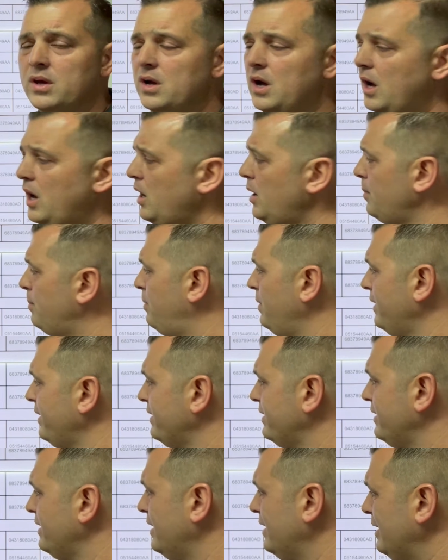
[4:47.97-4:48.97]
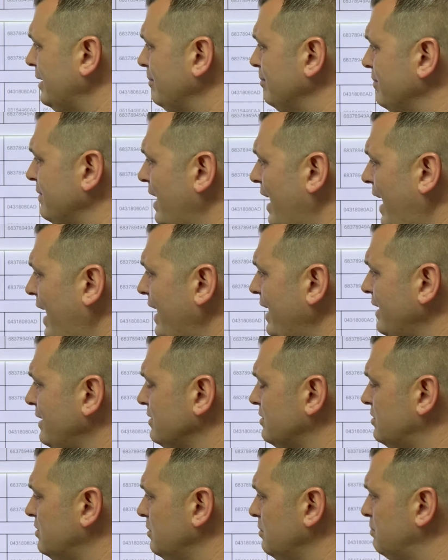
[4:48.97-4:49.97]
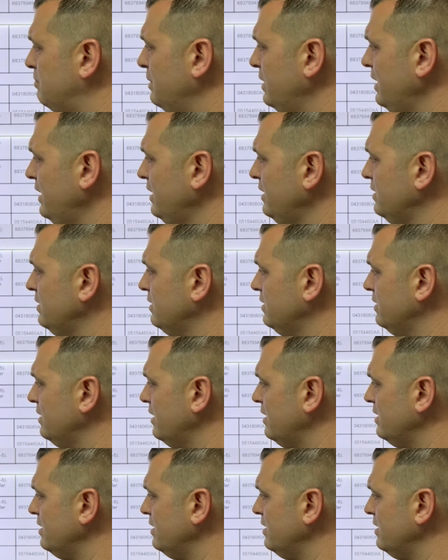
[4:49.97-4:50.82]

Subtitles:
but as being